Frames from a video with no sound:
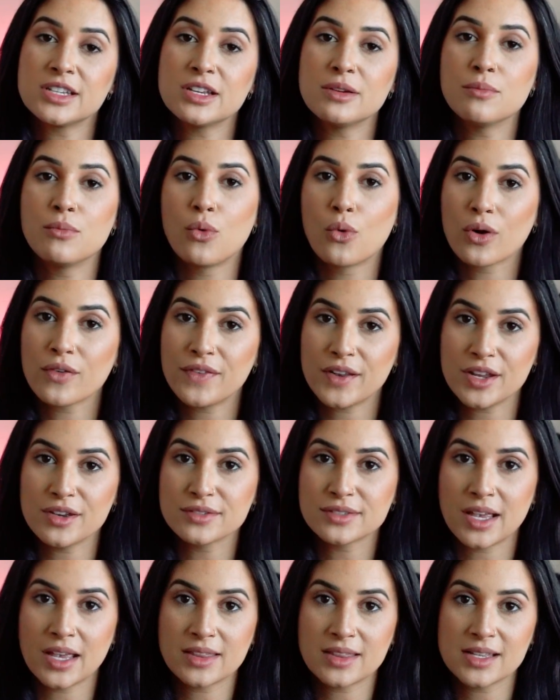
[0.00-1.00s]
see more
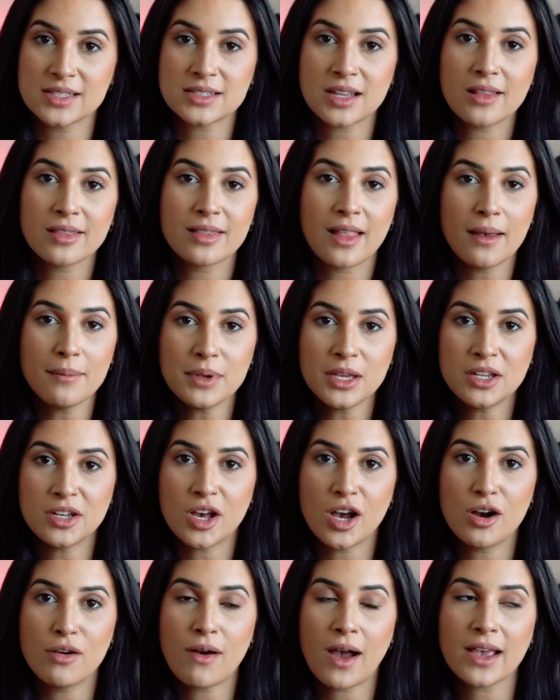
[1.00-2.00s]
videos like this, let me
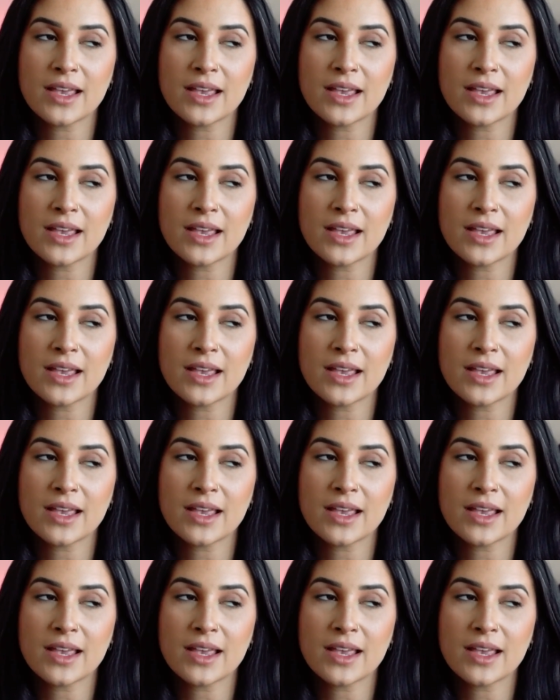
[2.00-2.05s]
know.